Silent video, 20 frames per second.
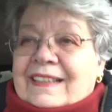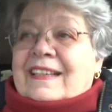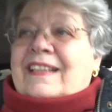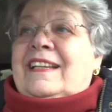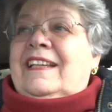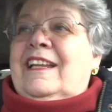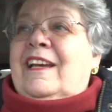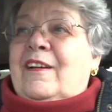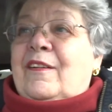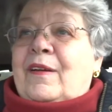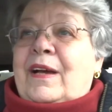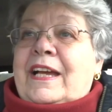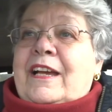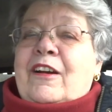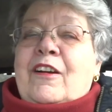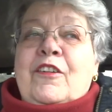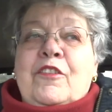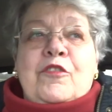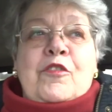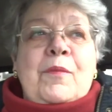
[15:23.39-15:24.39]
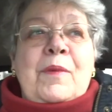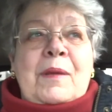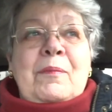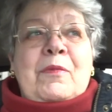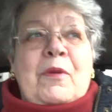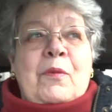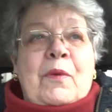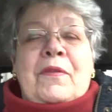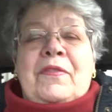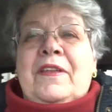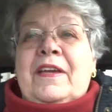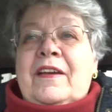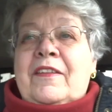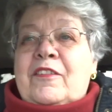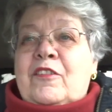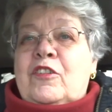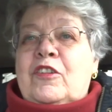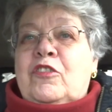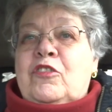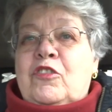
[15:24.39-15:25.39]
Now, I can't remember what the
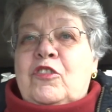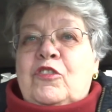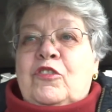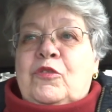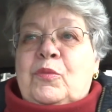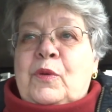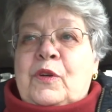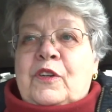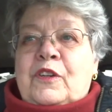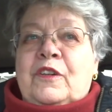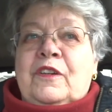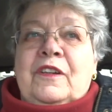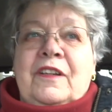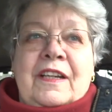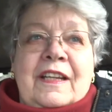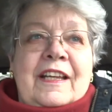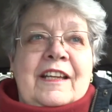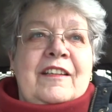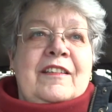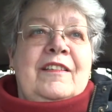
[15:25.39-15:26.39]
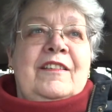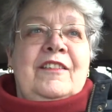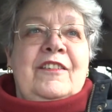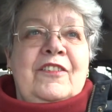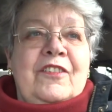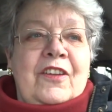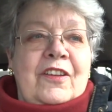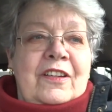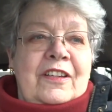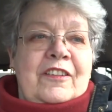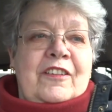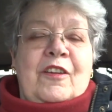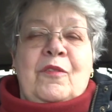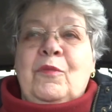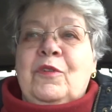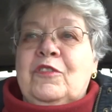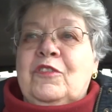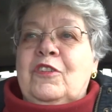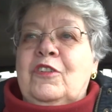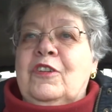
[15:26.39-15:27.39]
other issues were, and I certainly don't
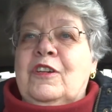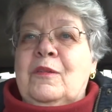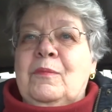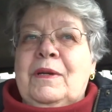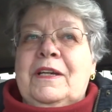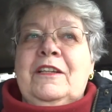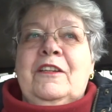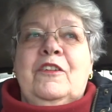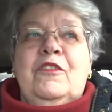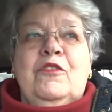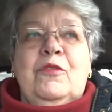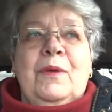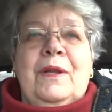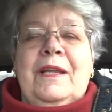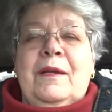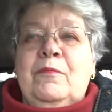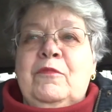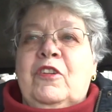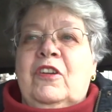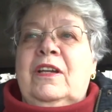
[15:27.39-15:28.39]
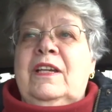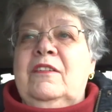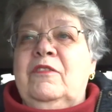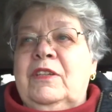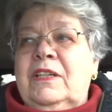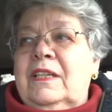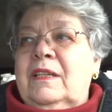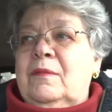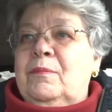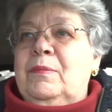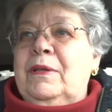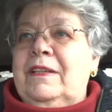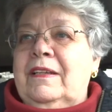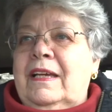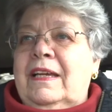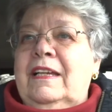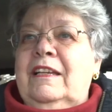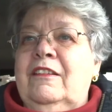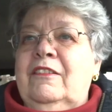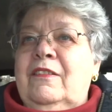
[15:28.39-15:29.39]
want to look at my notes while I'm driving, but
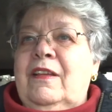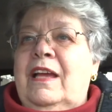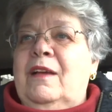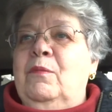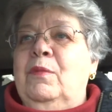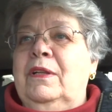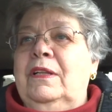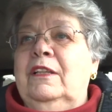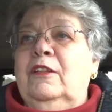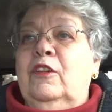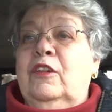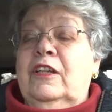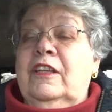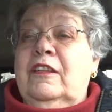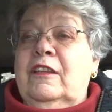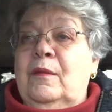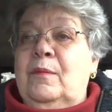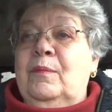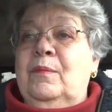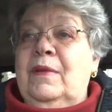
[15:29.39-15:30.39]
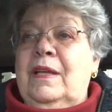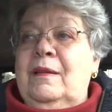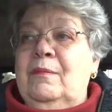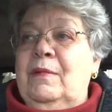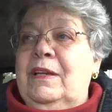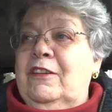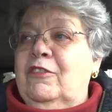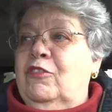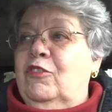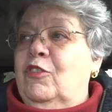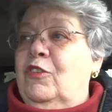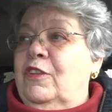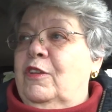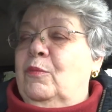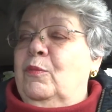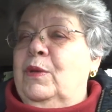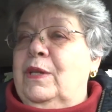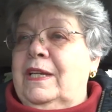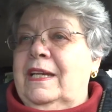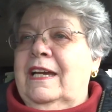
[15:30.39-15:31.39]
I, I will look at them and make sure
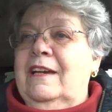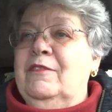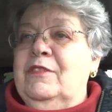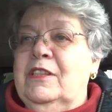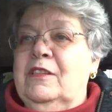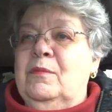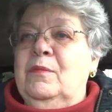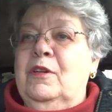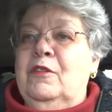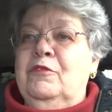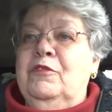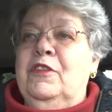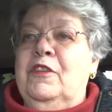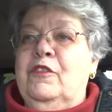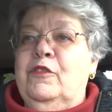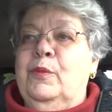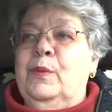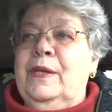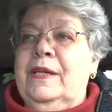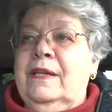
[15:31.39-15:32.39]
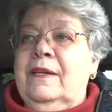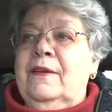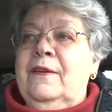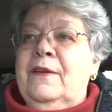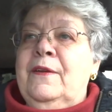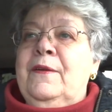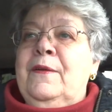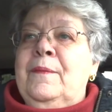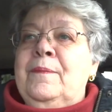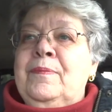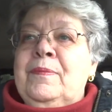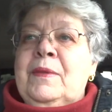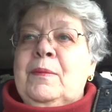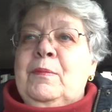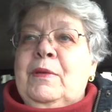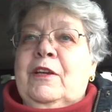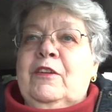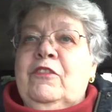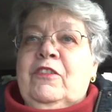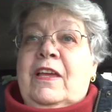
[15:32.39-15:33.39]
that we cover them off this week,
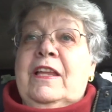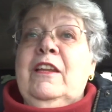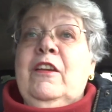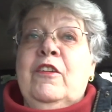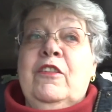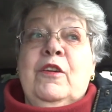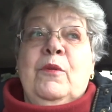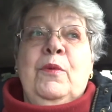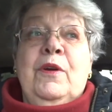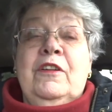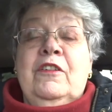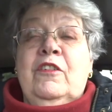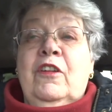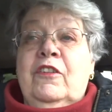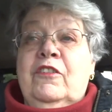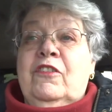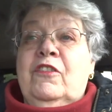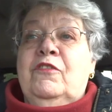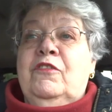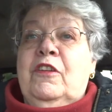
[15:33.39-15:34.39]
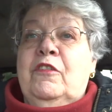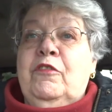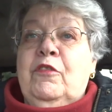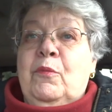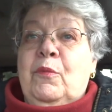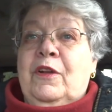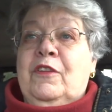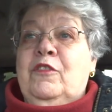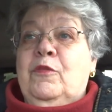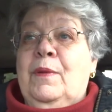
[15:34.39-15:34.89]
because I know there were lots of different ones.